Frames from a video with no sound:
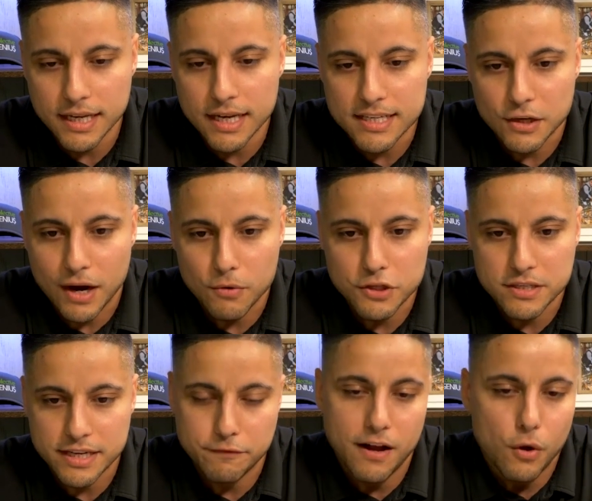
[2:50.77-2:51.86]
So I was just like
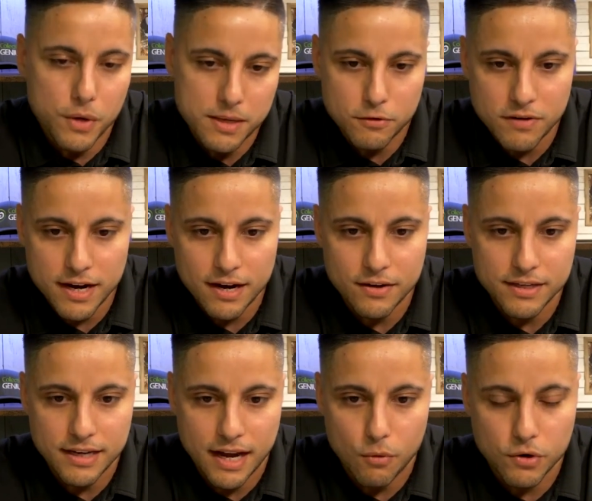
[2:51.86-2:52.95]
following him around, and
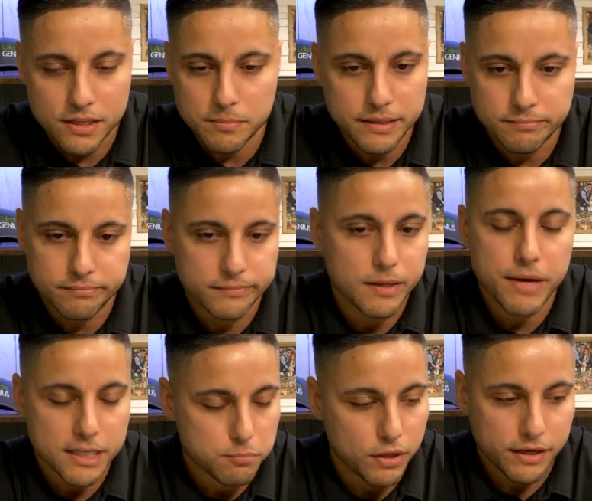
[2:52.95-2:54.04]
I wanted to be the best
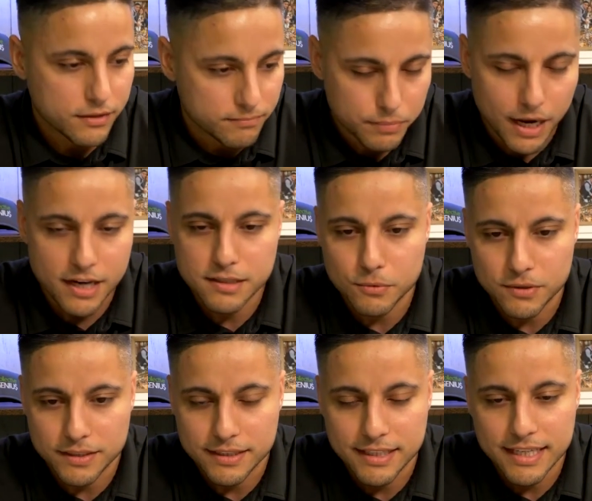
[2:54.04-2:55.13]
player possible. And,